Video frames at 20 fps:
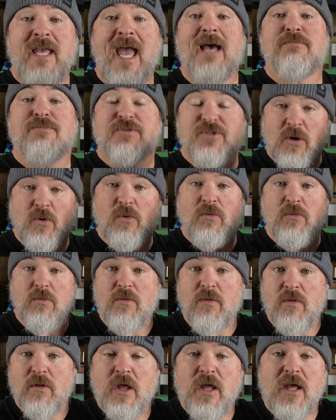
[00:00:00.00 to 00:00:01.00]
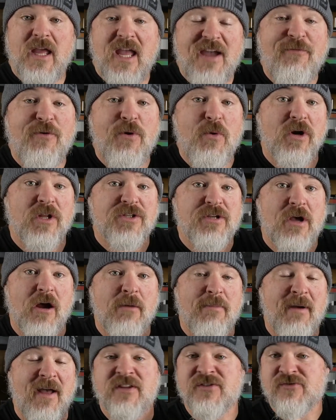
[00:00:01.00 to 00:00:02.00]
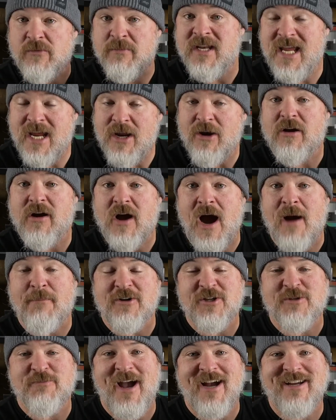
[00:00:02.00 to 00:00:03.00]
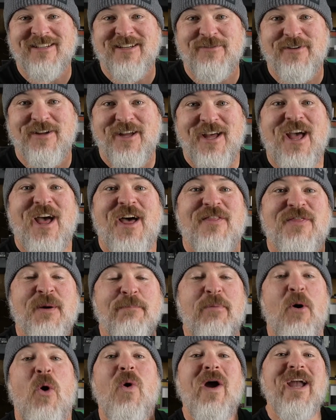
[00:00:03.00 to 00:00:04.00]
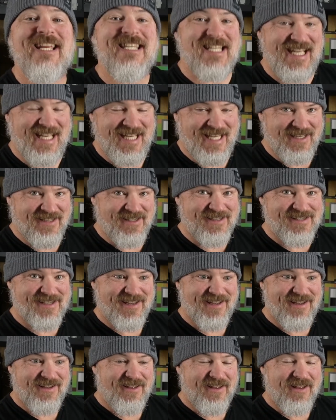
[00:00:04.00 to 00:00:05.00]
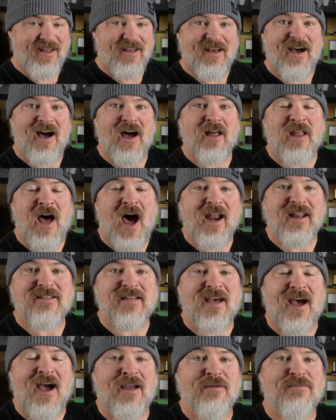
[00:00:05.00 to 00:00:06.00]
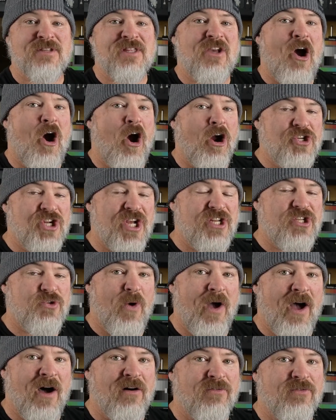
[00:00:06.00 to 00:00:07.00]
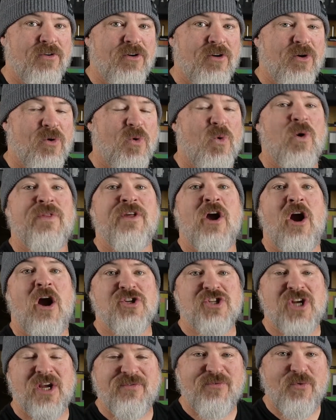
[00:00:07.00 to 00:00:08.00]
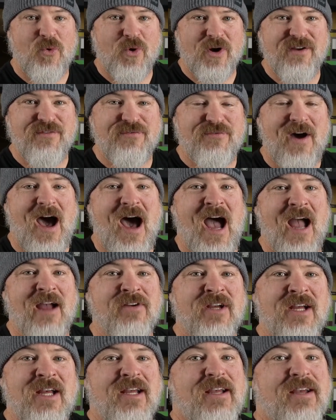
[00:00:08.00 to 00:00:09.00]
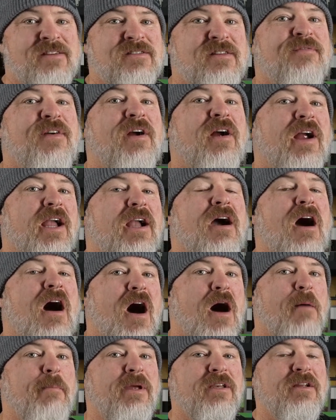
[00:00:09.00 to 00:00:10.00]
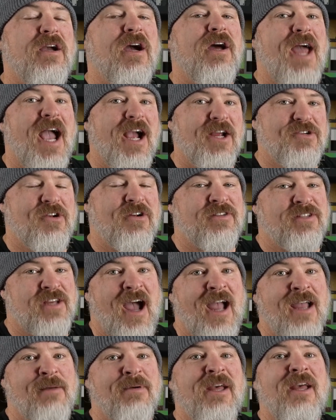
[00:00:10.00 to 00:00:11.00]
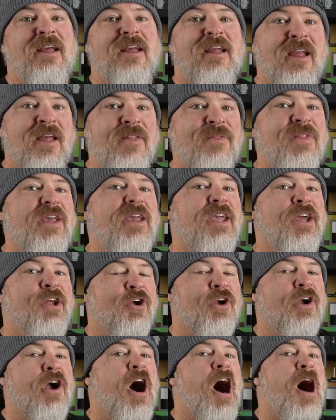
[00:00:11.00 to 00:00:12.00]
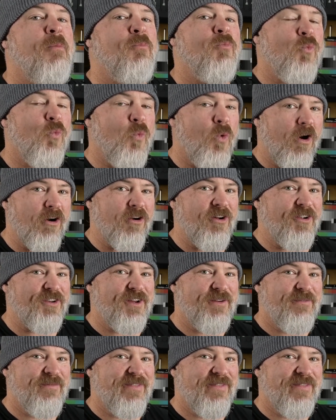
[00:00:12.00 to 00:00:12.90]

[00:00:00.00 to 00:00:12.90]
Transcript: so if we want to talk about this from an intercom perspective, the point is, a lot of times the RJ12 or the RJ45 is a very common connector type in the intercom world.